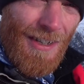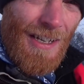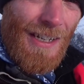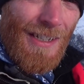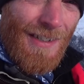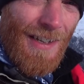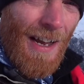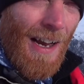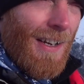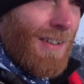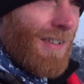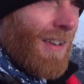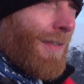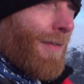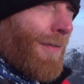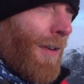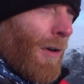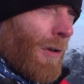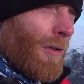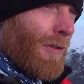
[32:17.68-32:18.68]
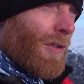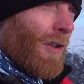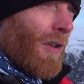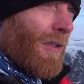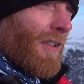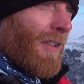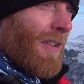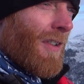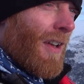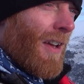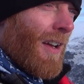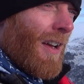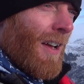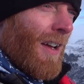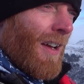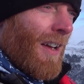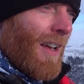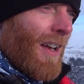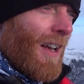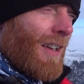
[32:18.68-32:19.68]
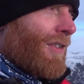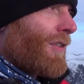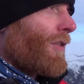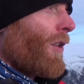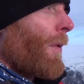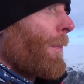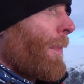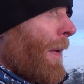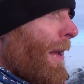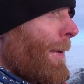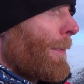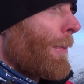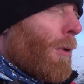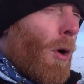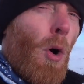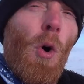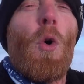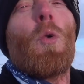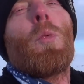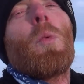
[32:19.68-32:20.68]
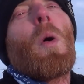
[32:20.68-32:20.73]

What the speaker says: these days, they're focusing on. It's not people or